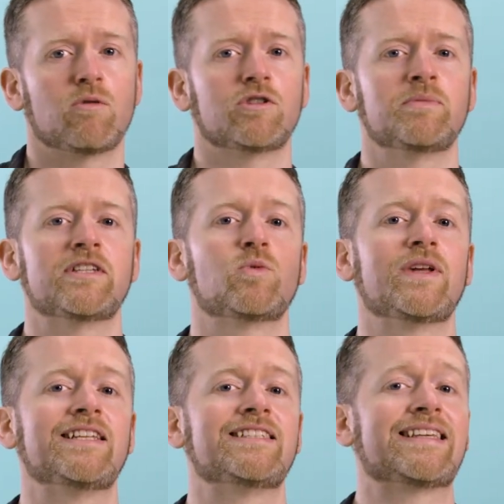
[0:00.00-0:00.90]
which means
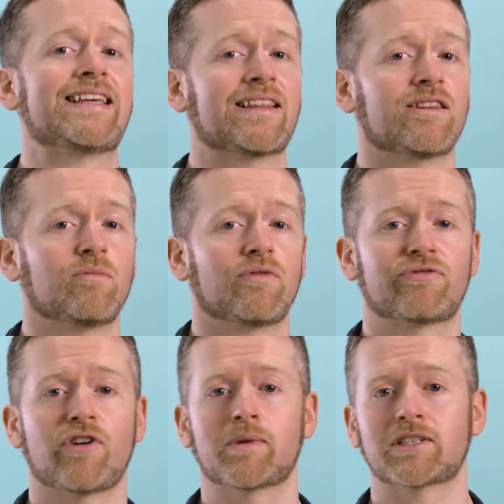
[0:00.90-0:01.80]
we need to get them
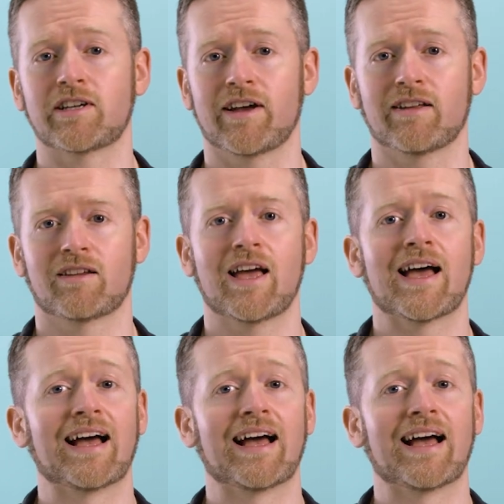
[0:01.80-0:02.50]
from our diet.